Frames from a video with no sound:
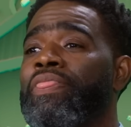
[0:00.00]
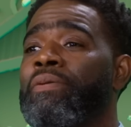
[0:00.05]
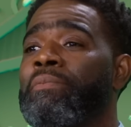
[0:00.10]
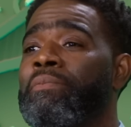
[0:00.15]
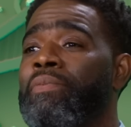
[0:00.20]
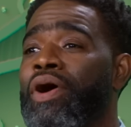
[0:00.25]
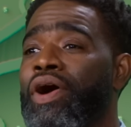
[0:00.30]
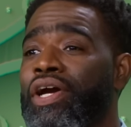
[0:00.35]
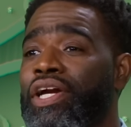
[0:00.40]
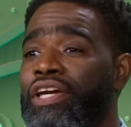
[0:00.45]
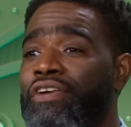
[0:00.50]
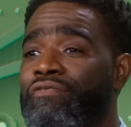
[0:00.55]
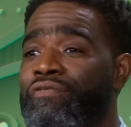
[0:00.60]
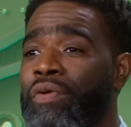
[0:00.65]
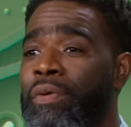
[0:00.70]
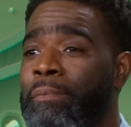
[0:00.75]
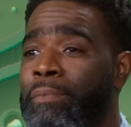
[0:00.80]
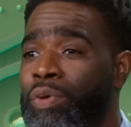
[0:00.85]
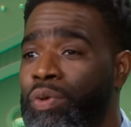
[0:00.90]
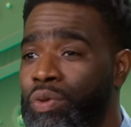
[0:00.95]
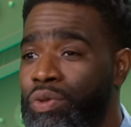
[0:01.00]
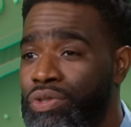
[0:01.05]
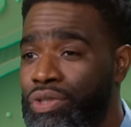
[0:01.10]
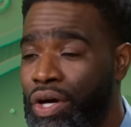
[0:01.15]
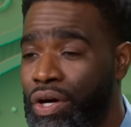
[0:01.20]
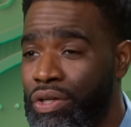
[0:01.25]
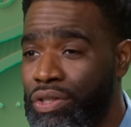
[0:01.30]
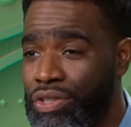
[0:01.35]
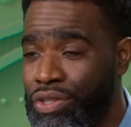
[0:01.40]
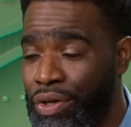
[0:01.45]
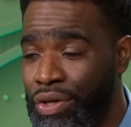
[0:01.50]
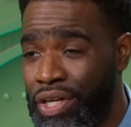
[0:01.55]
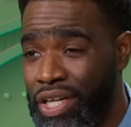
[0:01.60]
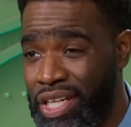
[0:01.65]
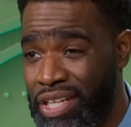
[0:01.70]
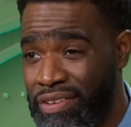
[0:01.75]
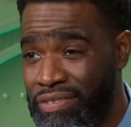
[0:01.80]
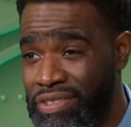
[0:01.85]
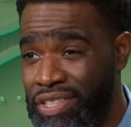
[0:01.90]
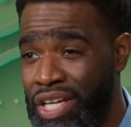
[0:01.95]
the market for booze
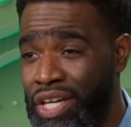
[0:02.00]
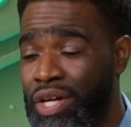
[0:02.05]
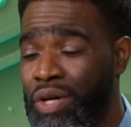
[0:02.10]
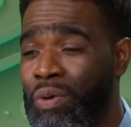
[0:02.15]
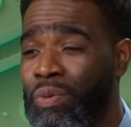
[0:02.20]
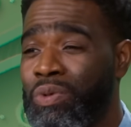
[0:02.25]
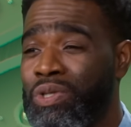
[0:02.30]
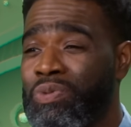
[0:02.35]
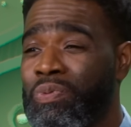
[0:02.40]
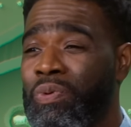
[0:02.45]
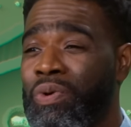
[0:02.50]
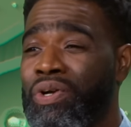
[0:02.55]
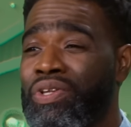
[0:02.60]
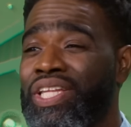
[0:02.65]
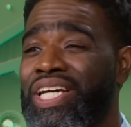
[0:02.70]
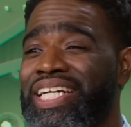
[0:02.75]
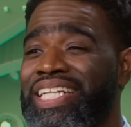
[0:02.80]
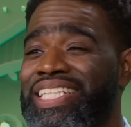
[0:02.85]
alternatives was worth